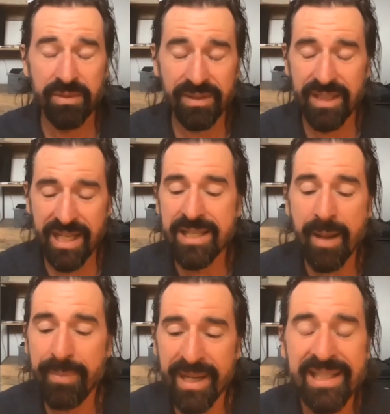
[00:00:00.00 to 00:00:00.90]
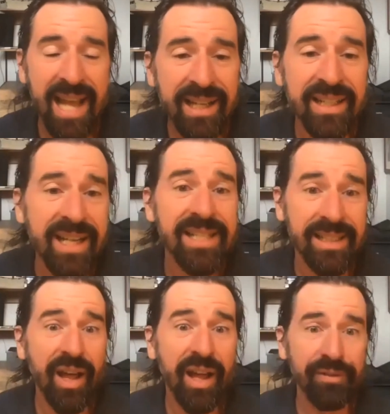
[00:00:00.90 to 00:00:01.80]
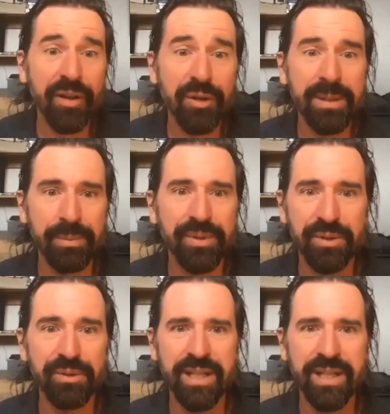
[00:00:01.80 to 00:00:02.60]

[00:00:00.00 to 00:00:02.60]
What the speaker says: ends up antagonizing a lot of other people too,